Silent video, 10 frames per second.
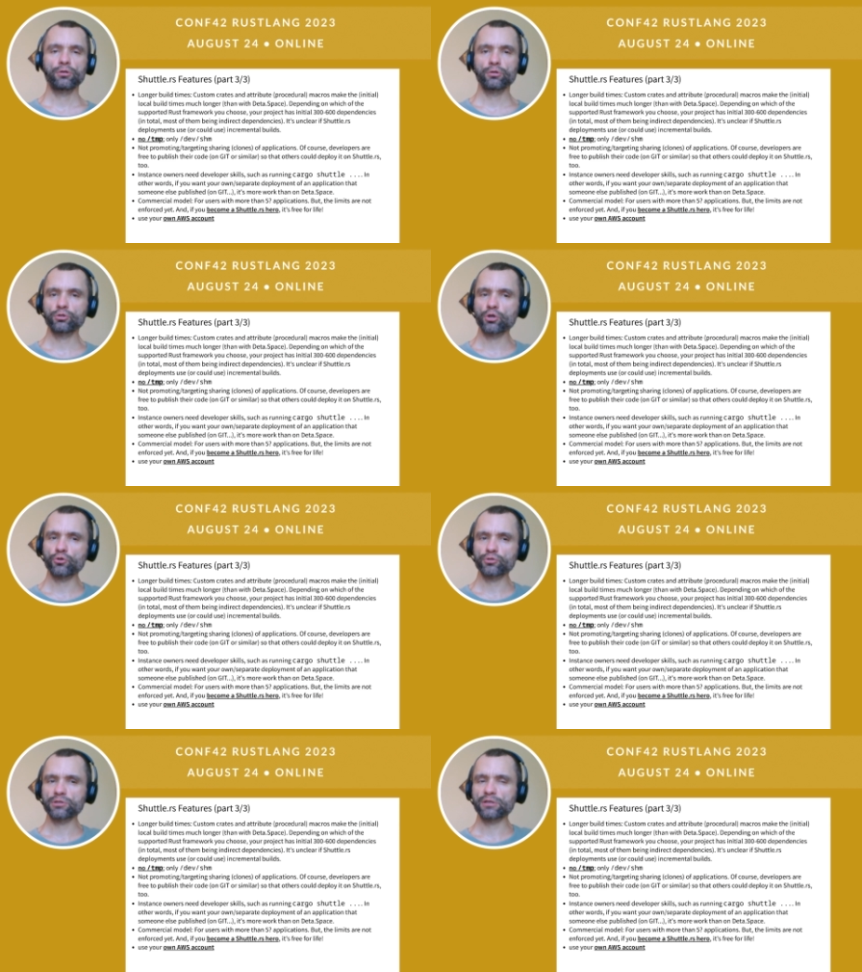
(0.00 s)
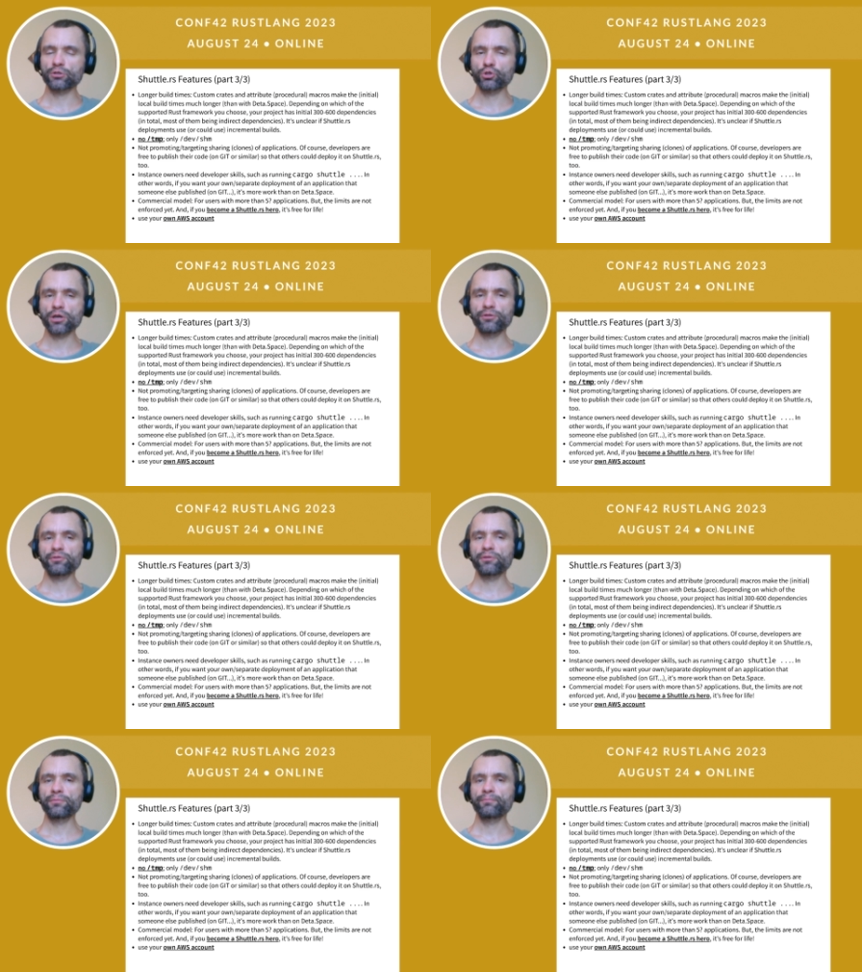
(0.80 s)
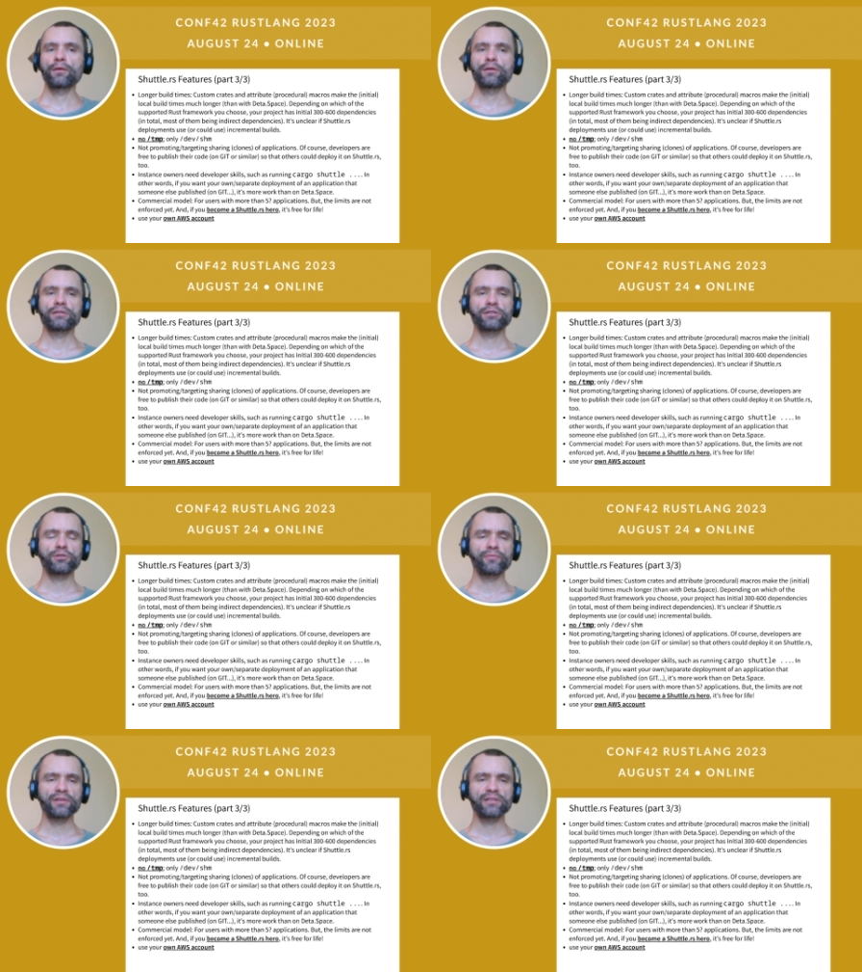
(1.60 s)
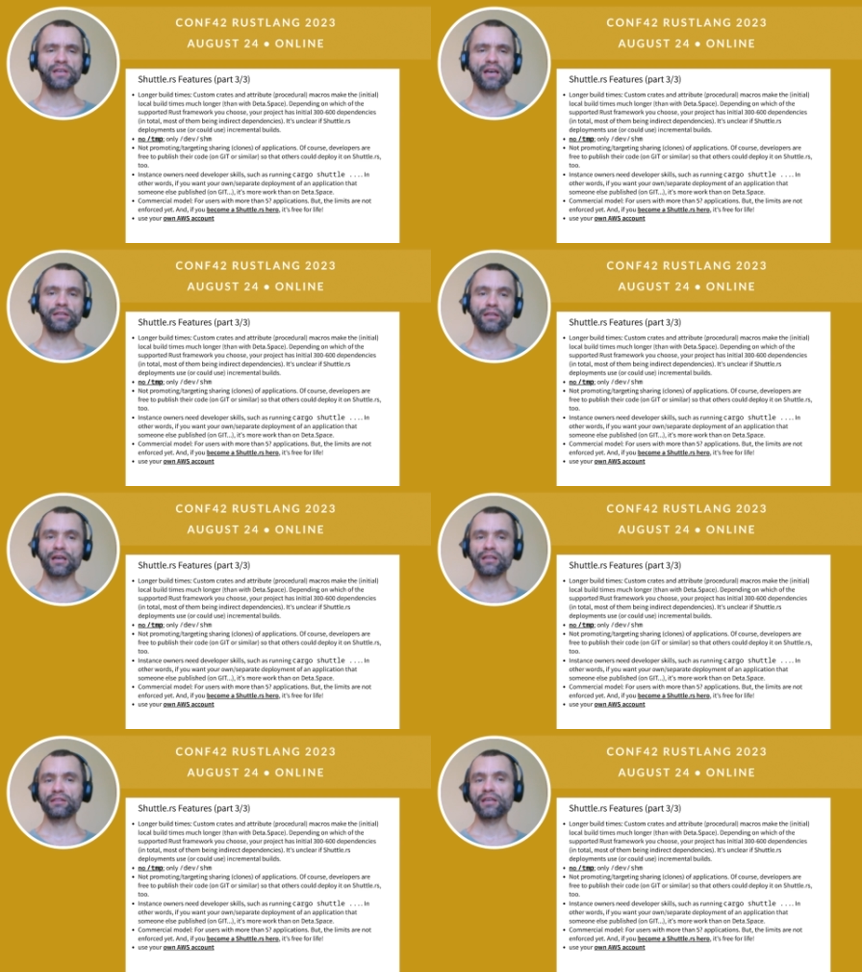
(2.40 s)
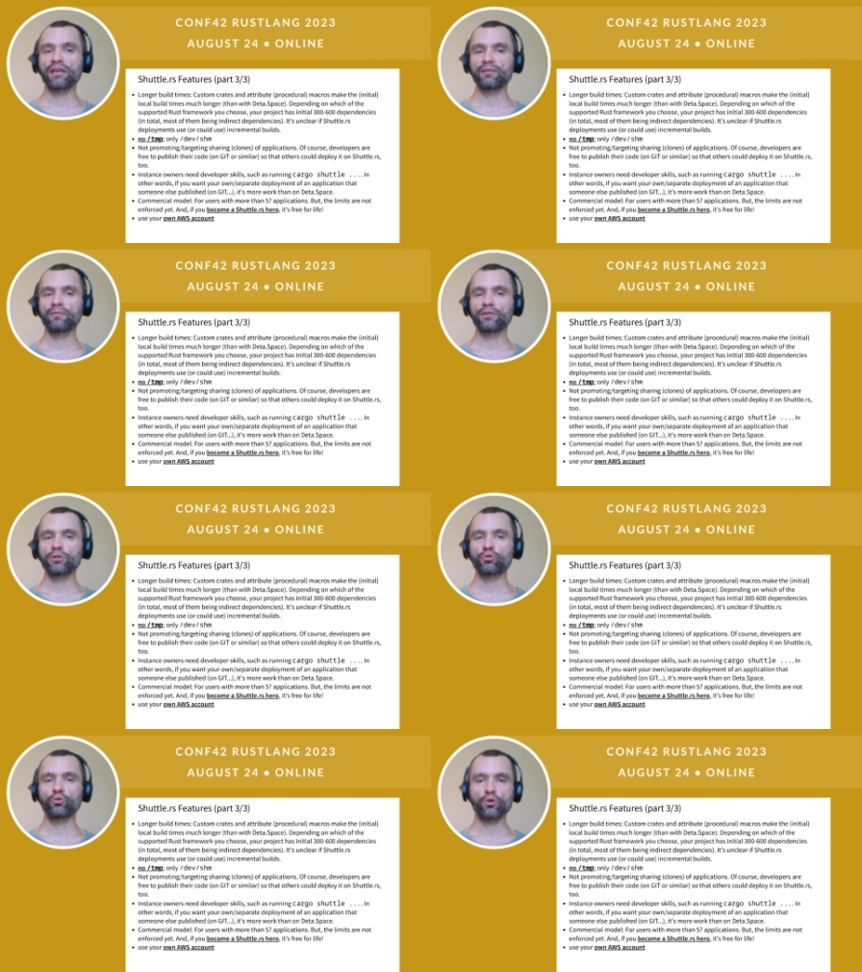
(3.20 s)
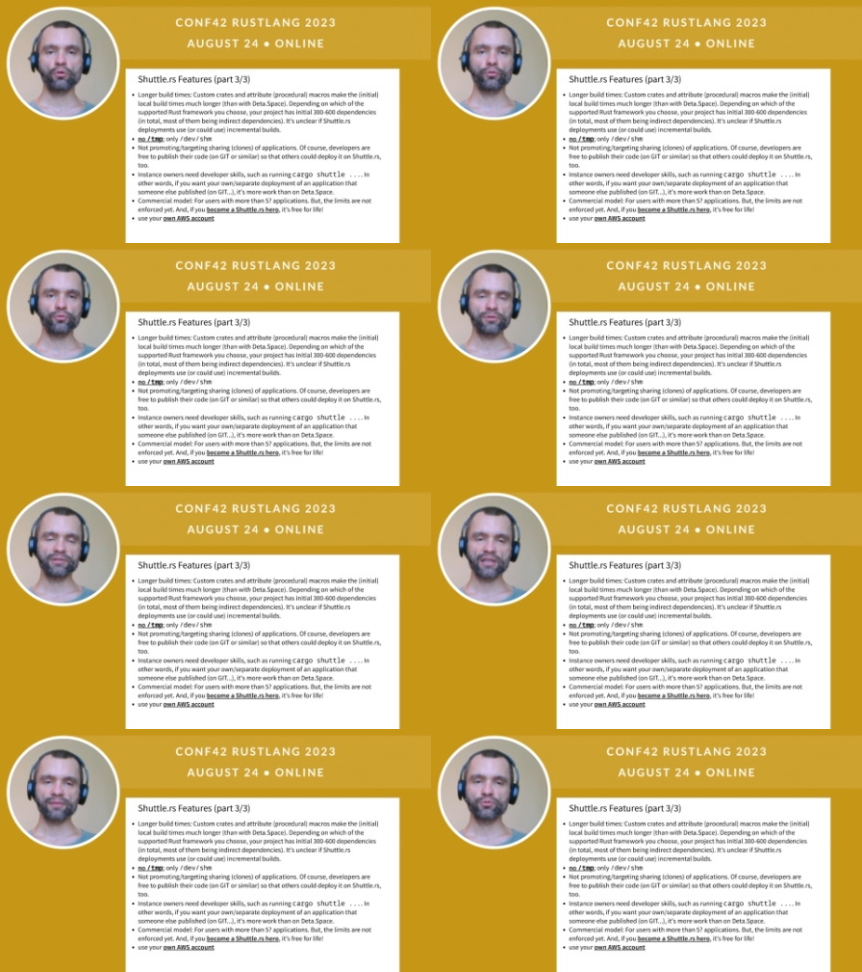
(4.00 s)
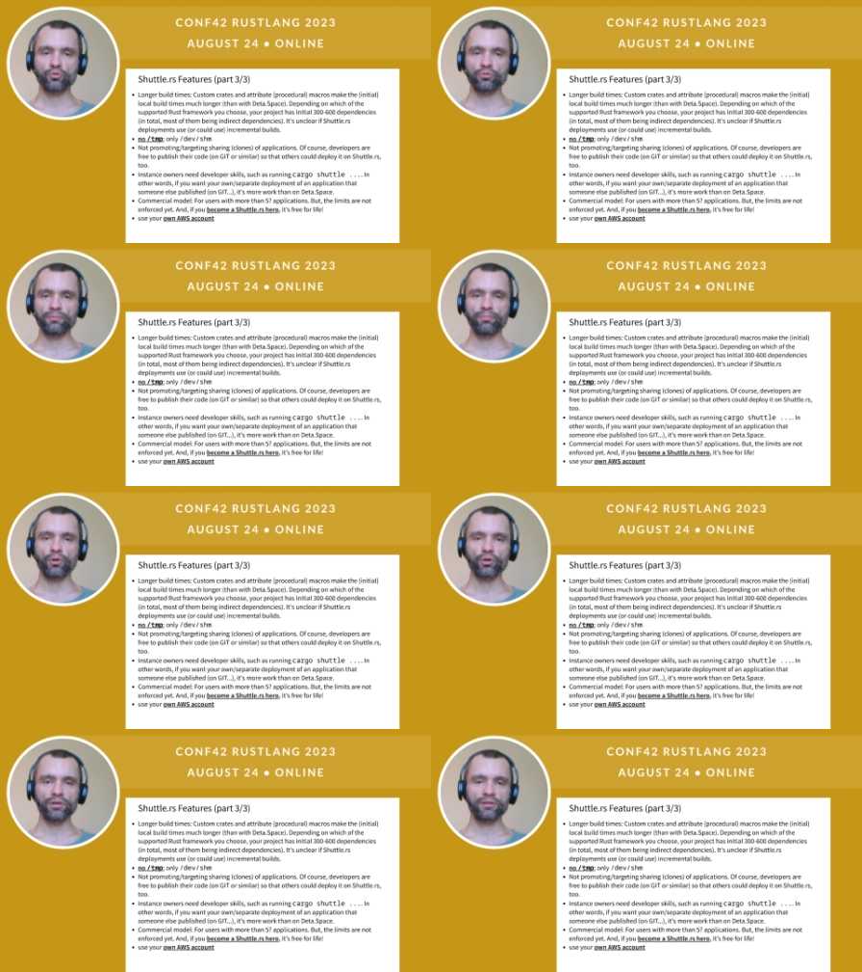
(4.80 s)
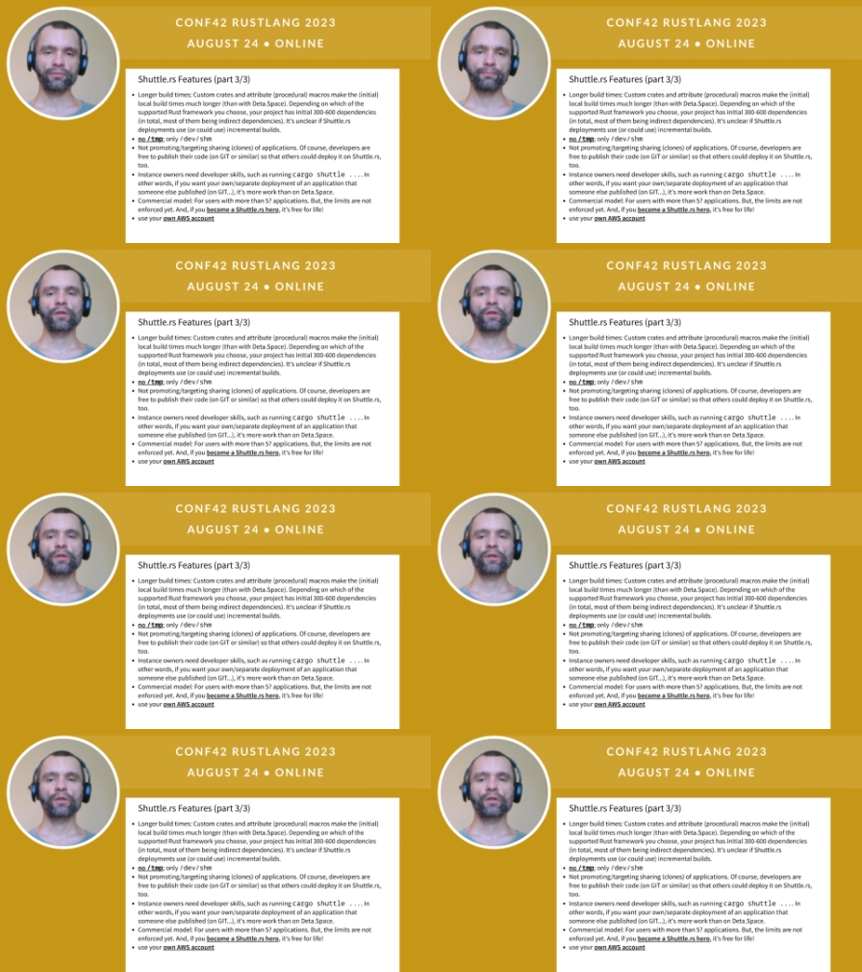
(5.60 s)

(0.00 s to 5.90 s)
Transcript: source sharing service, and they will need to go through the steps to deploy it,